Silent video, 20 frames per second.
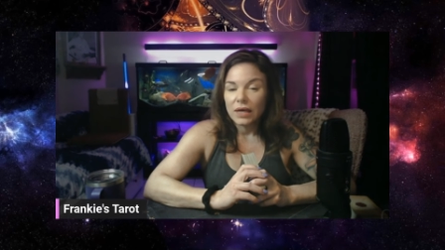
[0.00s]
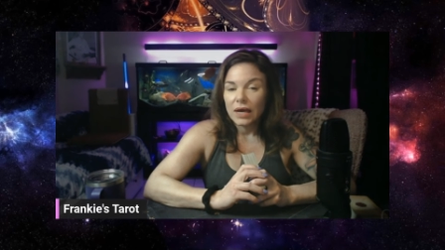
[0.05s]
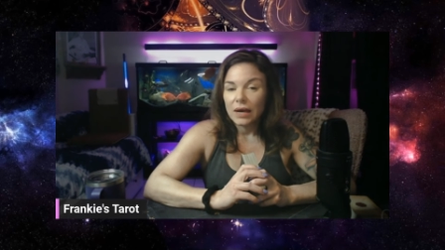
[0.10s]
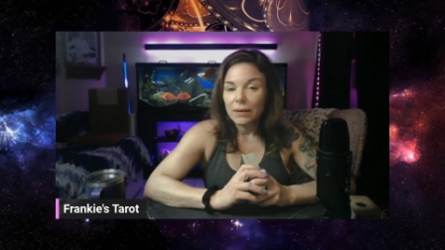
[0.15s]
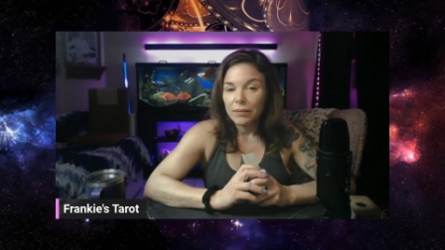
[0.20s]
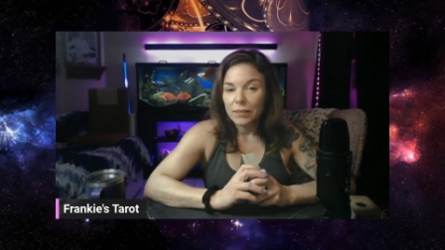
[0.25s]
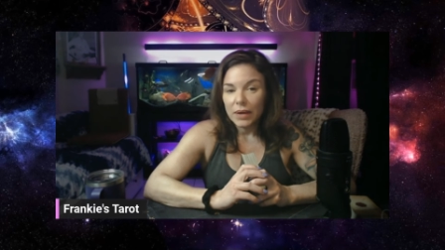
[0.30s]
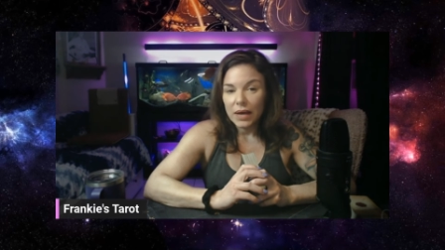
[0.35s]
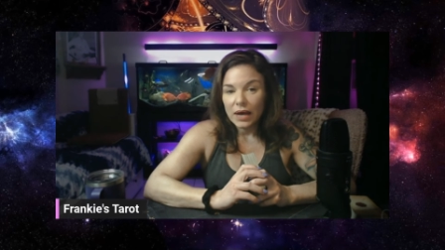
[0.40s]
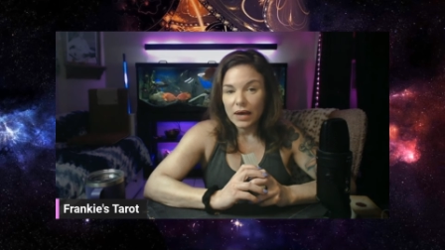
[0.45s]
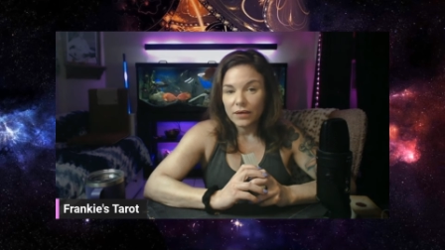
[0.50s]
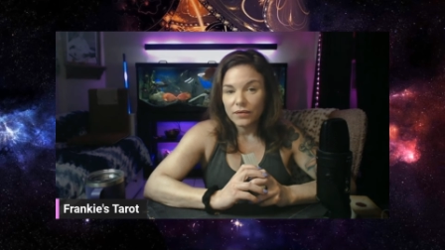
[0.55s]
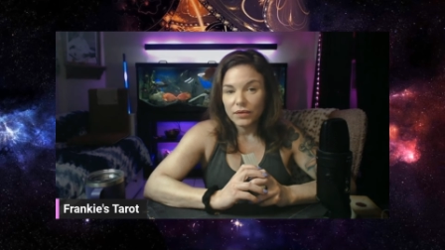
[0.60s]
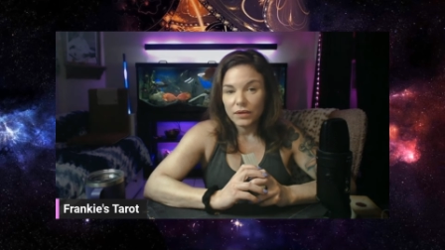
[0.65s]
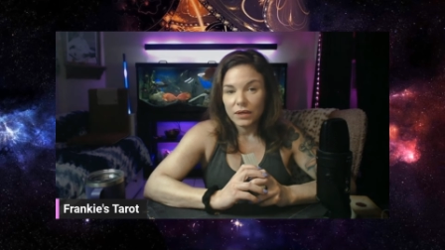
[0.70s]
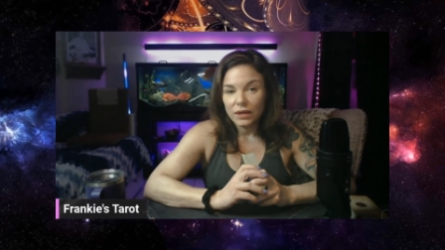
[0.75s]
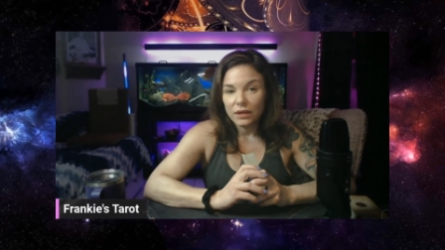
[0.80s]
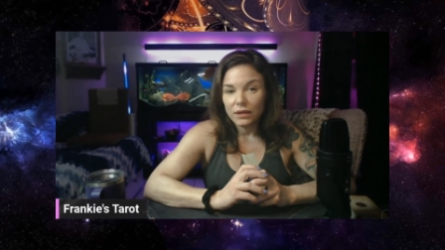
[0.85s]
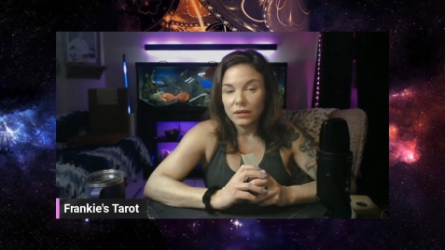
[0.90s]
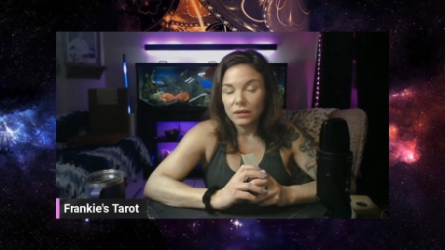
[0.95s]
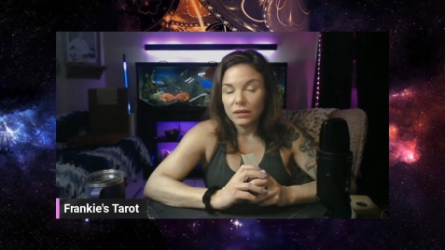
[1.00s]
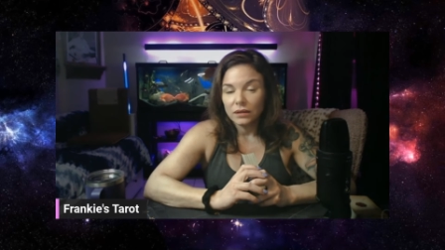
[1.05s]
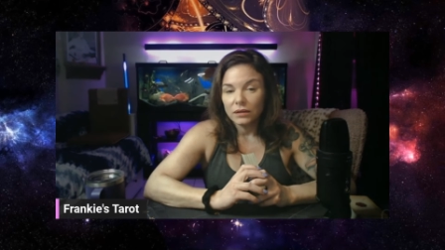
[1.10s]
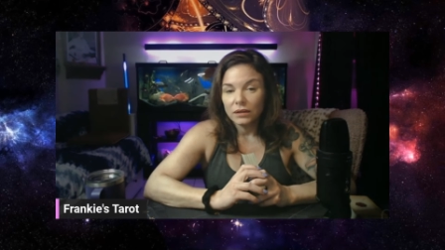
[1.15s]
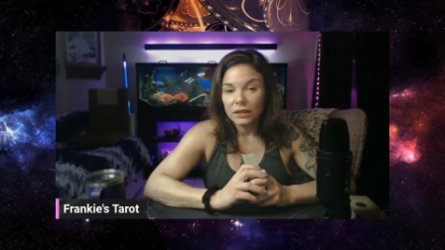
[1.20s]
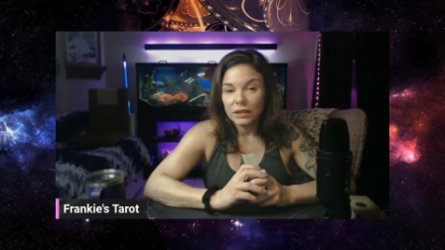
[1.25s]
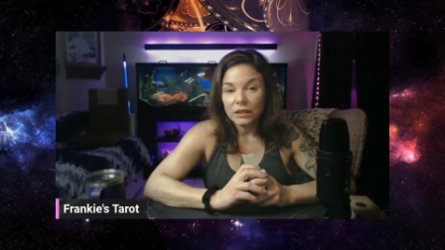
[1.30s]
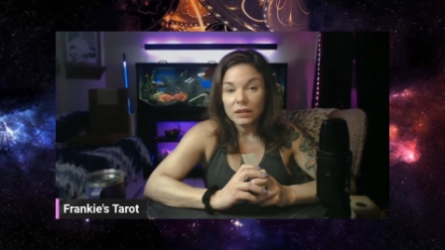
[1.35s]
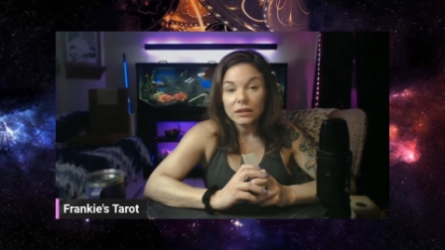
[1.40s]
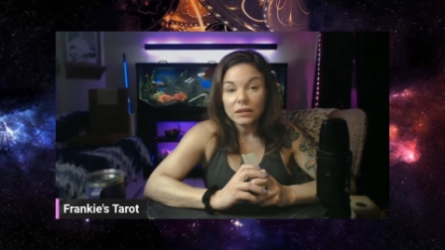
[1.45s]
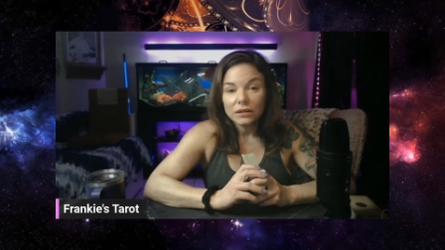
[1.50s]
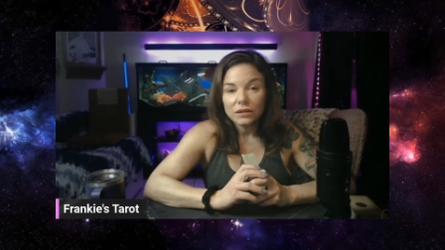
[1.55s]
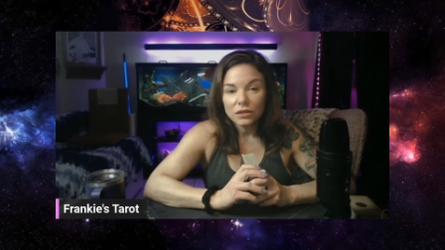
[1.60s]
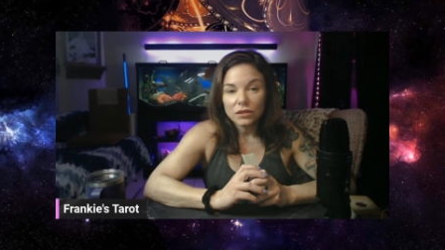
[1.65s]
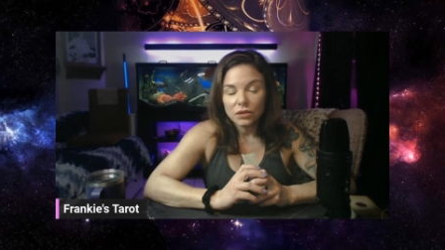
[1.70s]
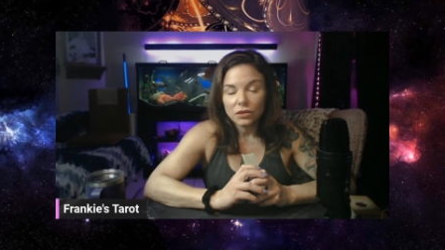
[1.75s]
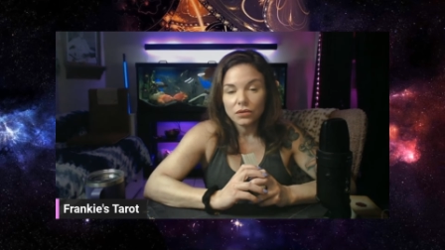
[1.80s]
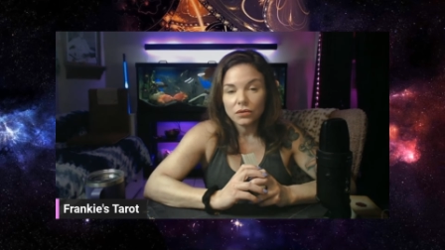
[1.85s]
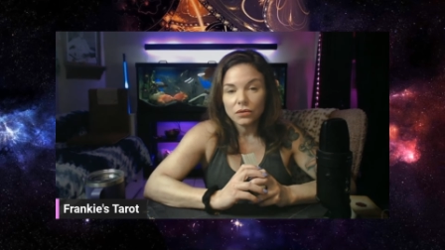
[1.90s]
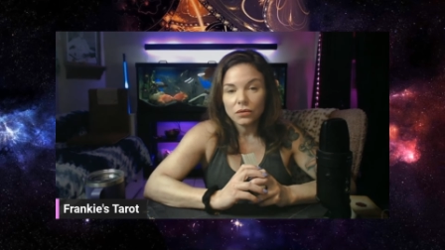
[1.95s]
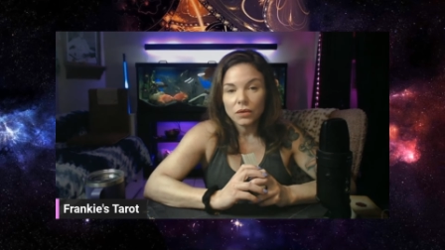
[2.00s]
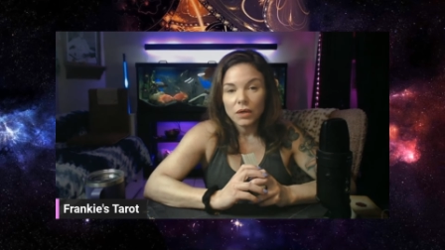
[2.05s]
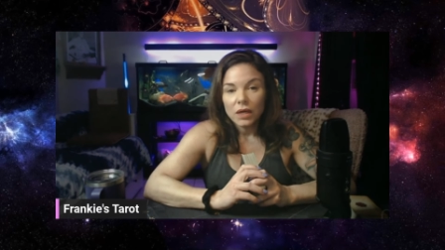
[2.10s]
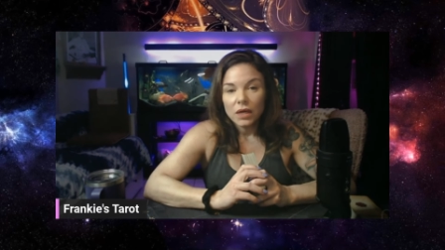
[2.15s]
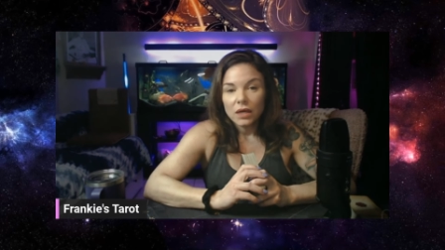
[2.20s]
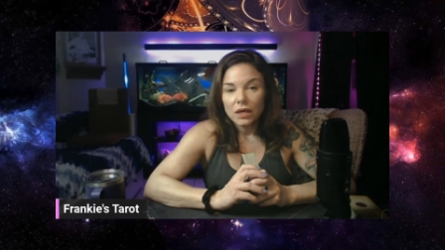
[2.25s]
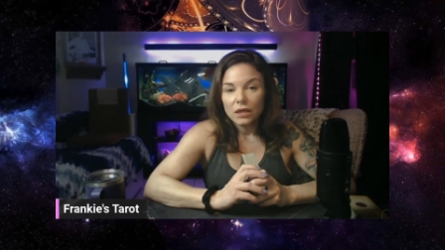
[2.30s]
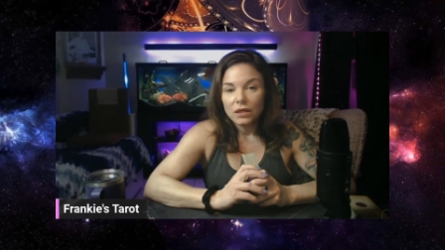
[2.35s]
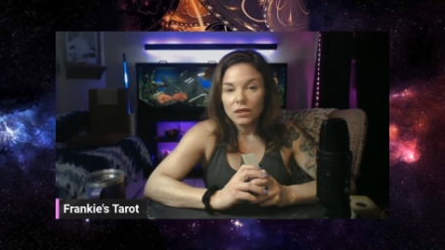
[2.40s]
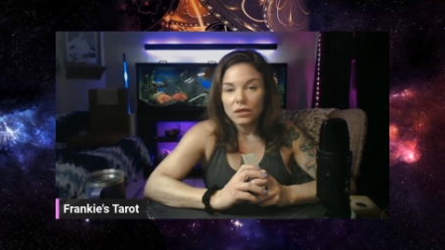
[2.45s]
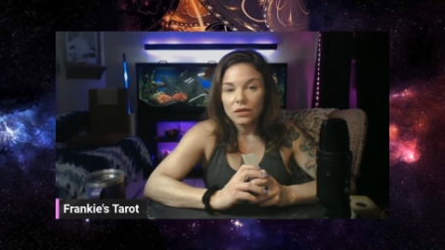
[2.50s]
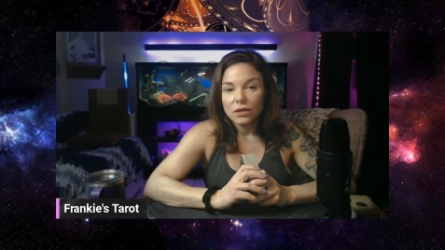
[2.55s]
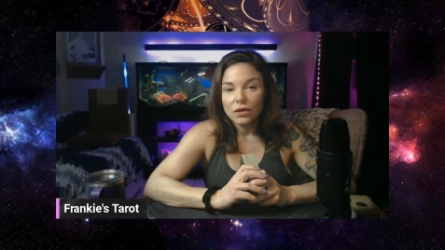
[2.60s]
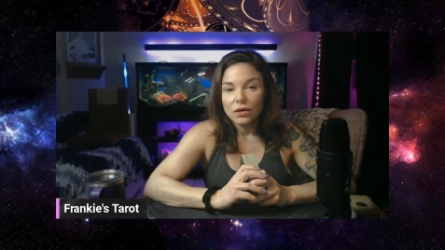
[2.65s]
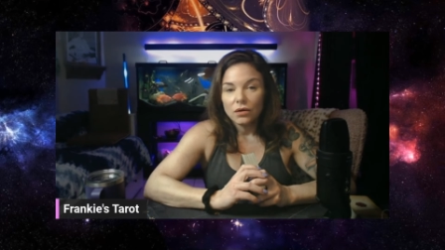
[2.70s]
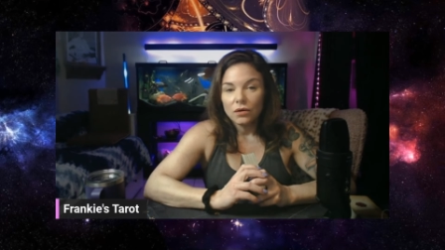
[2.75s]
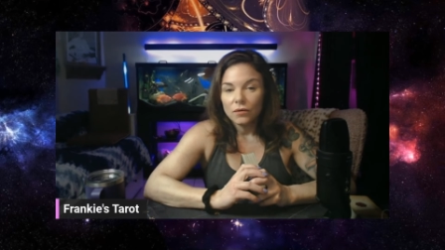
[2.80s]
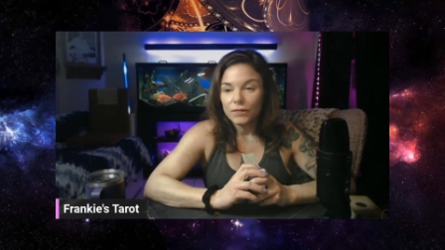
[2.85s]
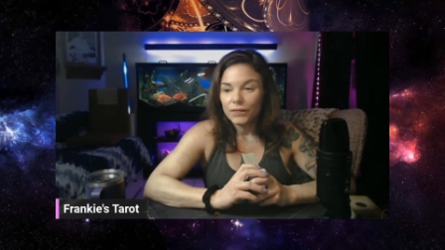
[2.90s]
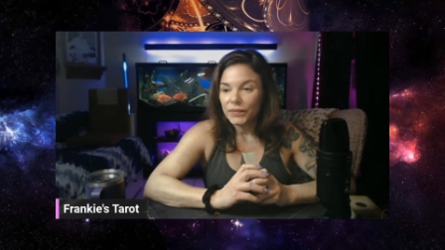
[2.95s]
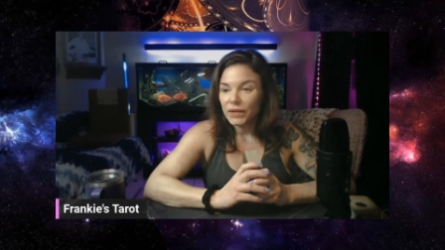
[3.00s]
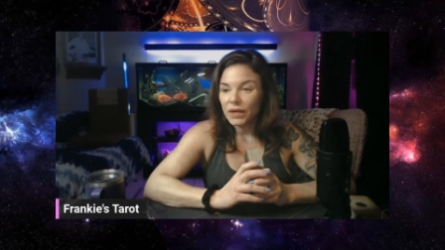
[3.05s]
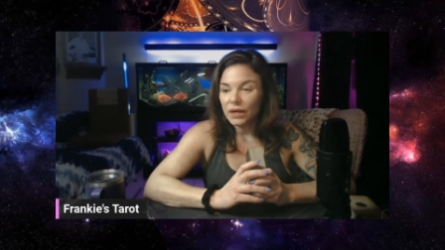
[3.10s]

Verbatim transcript: That path can lead to, you know,